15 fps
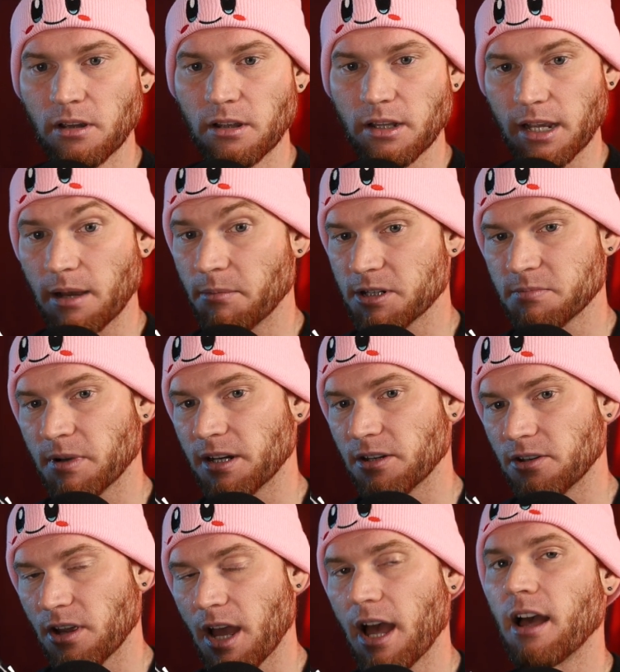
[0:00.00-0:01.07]
Like, how much money do
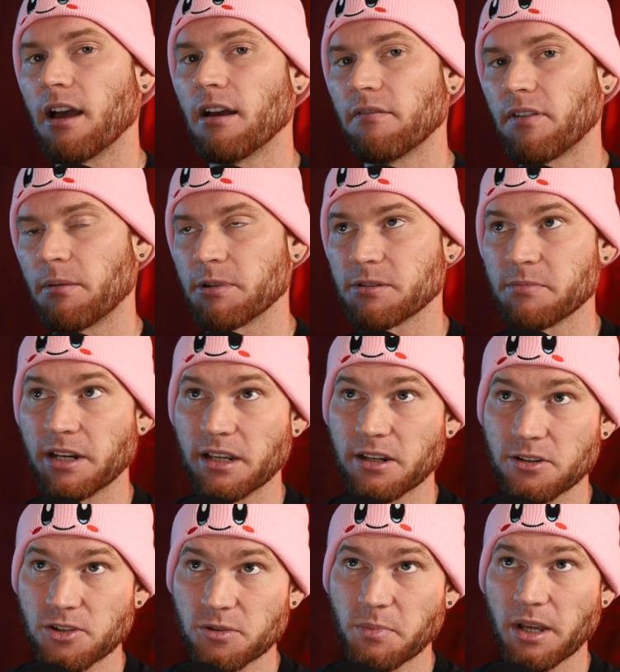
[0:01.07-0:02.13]
you have? How much money can
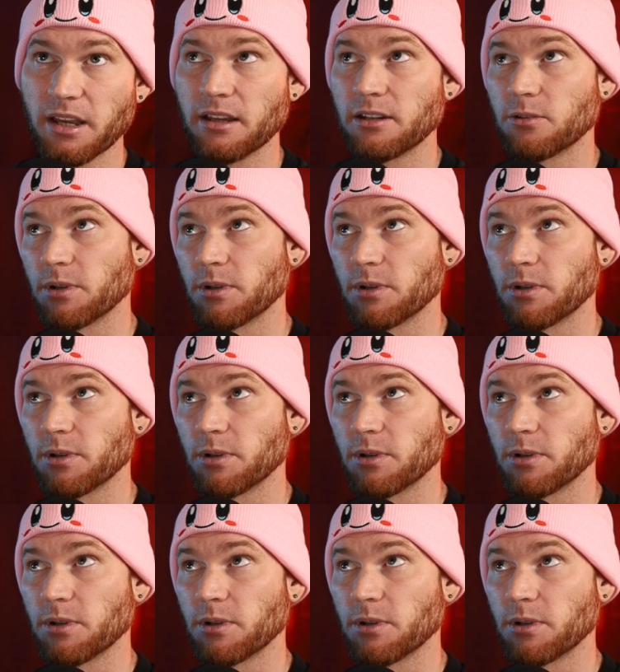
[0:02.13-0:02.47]
you spend?